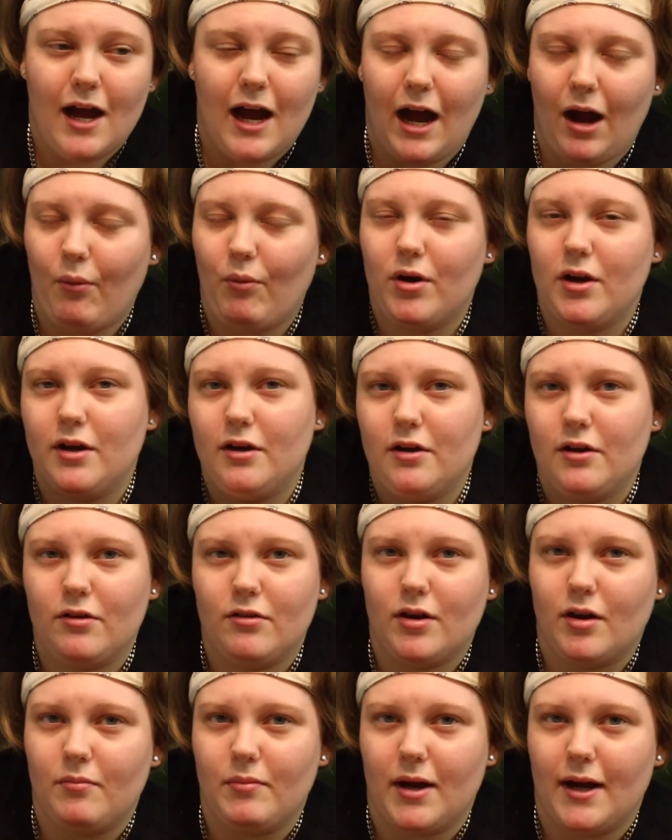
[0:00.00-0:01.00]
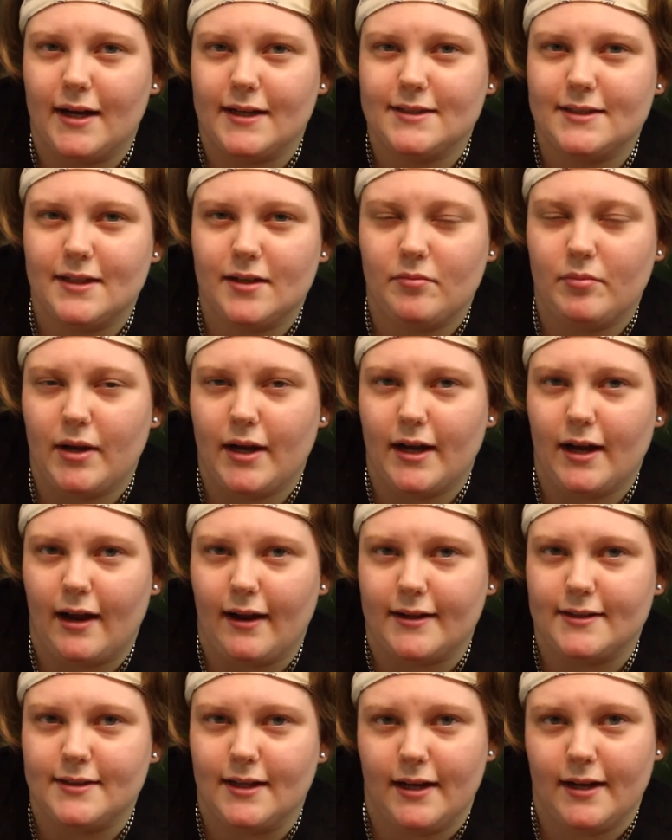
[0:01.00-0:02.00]
I wanted to do an unboxing, but I got
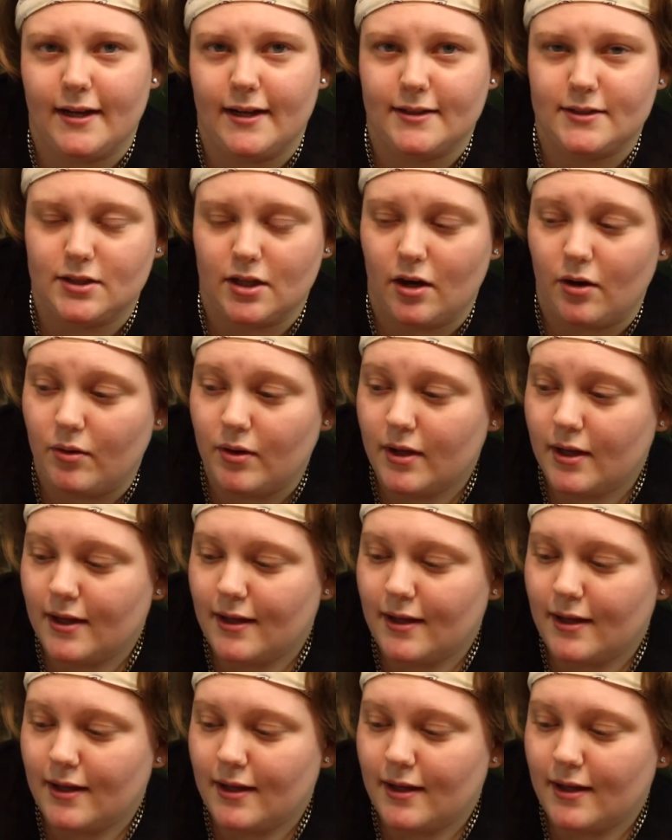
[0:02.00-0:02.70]
excited, so